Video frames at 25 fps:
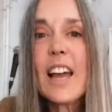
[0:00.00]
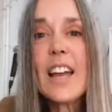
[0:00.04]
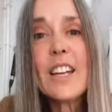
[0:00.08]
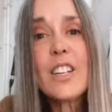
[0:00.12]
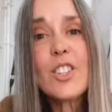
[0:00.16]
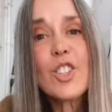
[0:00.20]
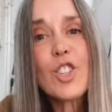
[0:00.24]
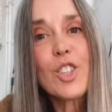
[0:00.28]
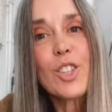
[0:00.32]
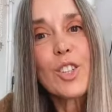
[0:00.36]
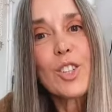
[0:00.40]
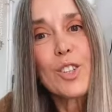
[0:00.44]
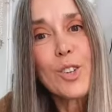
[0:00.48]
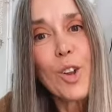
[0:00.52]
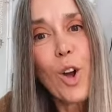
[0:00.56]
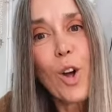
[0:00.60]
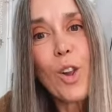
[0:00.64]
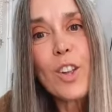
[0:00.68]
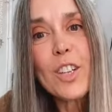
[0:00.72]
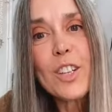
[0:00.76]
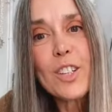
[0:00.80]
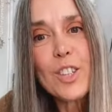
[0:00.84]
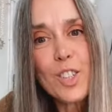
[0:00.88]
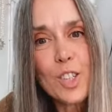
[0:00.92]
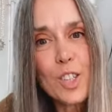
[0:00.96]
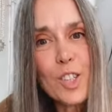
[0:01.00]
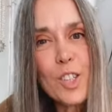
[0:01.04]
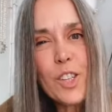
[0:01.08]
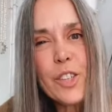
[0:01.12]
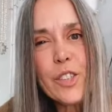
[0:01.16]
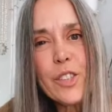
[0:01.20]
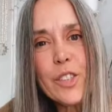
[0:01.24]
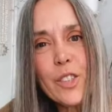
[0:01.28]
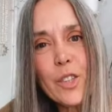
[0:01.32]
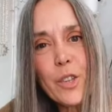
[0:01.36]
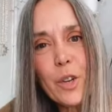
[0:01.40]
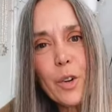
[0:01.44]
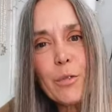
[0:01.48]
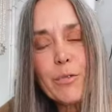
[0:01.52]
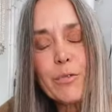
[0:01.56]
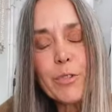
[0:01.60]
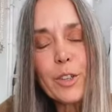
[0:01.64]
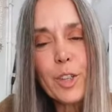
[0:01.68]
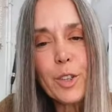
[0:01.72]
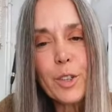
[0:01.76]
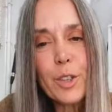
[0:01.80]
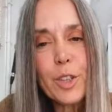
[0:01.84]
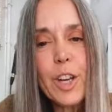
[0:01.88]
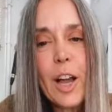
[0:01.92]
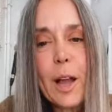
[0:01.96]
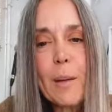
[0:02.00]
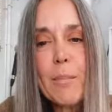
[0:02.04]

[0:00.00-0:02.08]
ancient knowledge and use it all for good?